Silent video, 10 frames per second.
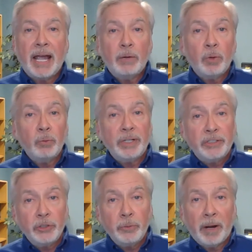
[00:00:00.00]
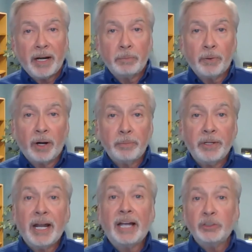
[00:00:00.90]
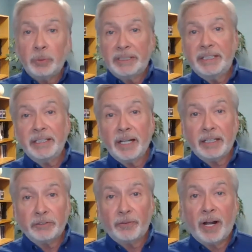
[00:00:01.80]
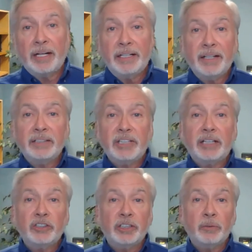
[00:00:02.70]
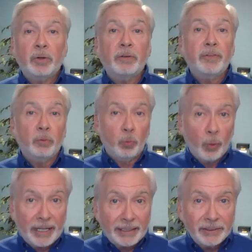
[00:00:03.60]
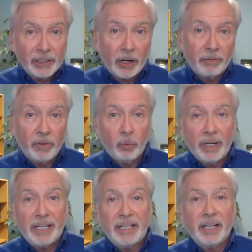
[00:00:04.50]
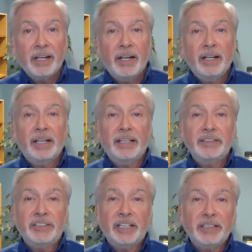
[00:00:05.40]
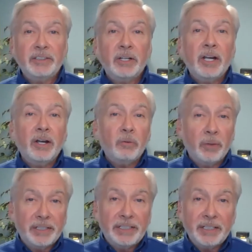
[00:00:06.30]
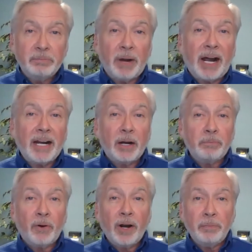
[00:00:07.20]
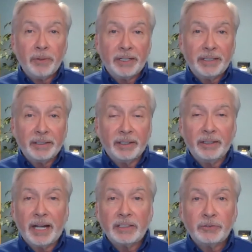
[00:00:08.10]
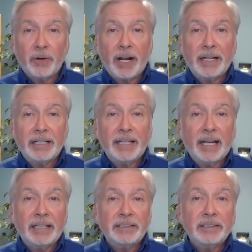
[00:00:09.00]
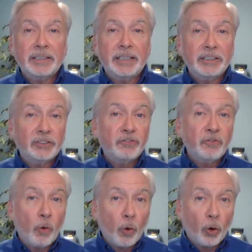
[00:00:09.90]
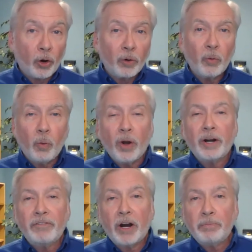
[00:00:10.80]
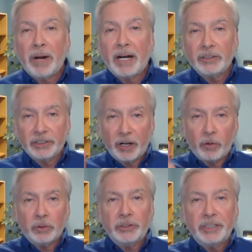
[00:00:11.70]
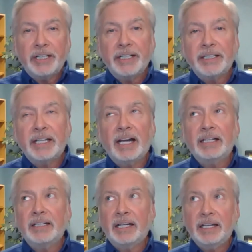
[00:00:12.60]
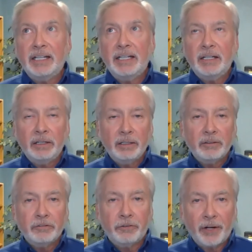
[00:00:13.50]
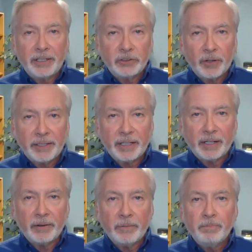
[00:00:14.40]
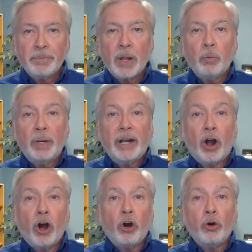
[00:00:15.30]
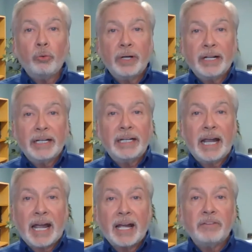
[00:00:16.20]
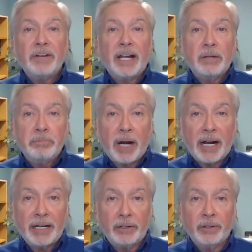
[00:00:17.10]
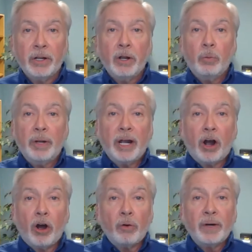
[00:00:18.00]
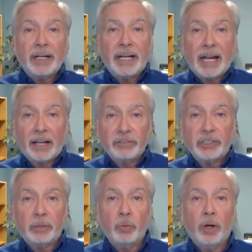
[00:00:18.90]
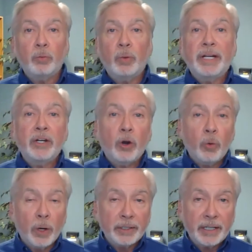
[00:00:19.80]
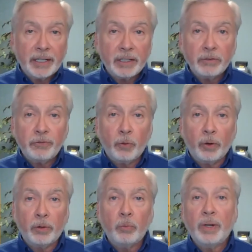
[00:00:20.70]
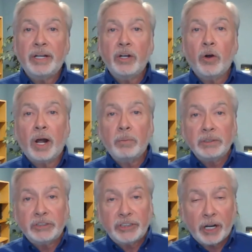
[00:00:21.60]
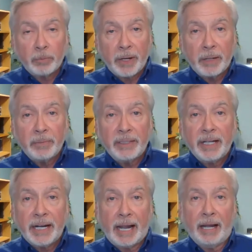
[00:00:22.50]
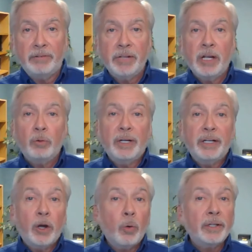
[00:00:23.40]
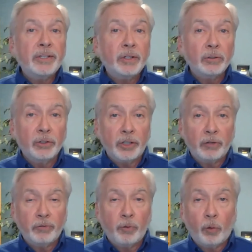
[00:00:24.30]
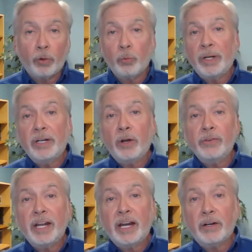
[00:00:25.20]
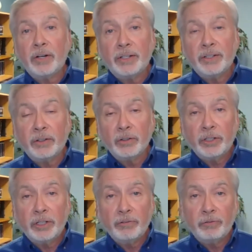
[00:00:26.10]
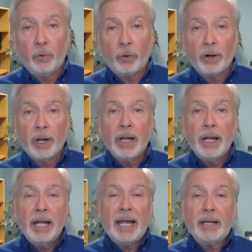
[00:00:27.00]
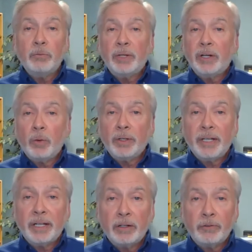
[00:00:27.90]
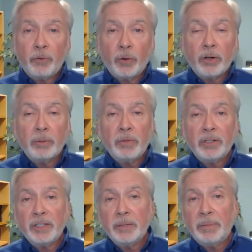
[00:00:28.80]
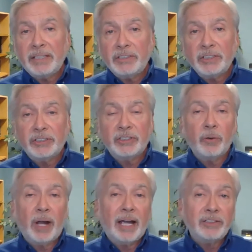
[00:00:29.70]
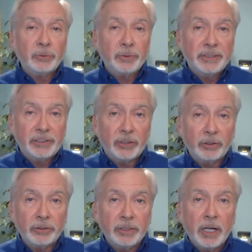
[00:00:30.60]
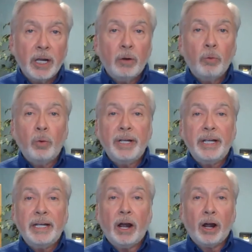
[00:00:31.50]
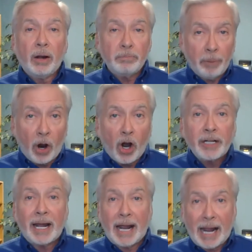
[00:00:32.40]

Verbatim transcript: And when we do buy a property, as we did last Friday, that's actually one of the wins of the week, is that we did buy a property uh, last Friday that is for one of our buyers. Now, I want you to get that key phrase right there. We already have a buyer. We already have someone. We know what they can afford. We know how much down payment they have. We know what they're looking for. We know the area they're looking for. And we know what they can afford on a monthly basis. So as a result, we bought a